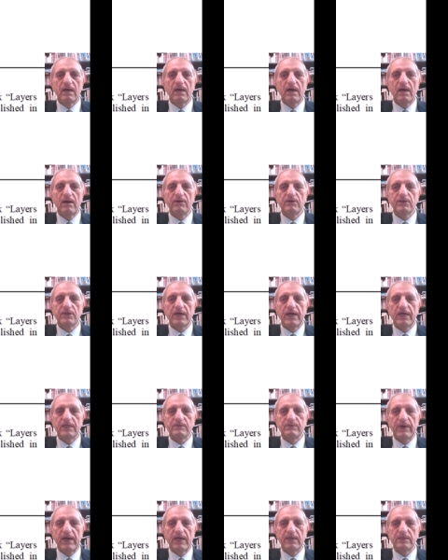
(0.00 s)

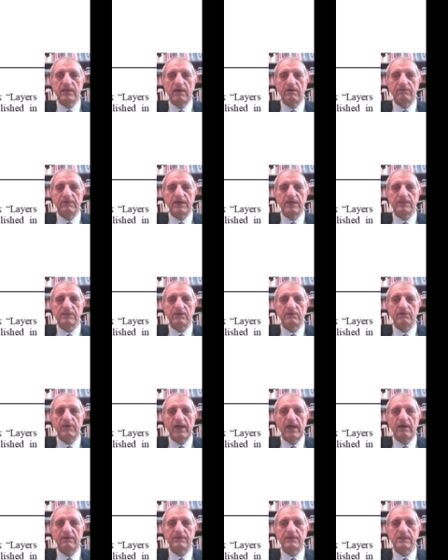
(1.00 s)
characterized by a diverse
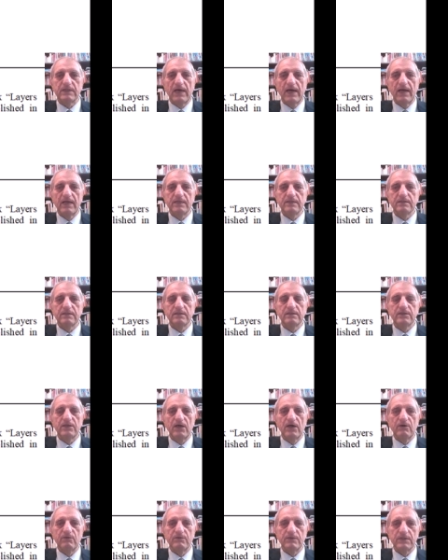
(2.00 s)
array of styles,
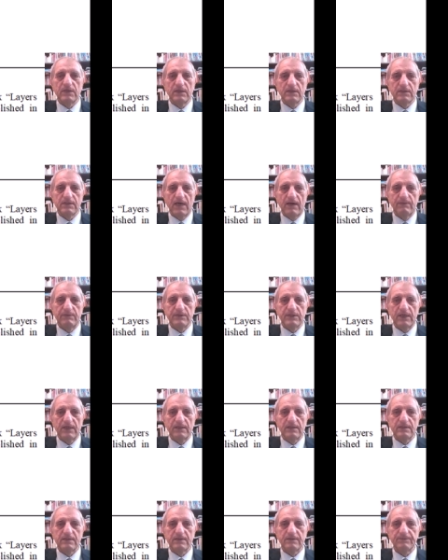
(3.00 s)
tones, and
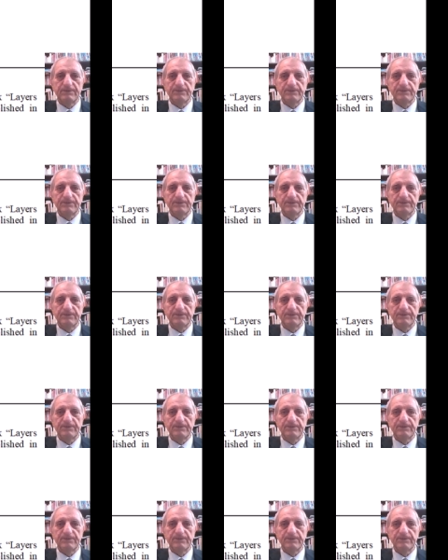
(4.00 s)
subjects.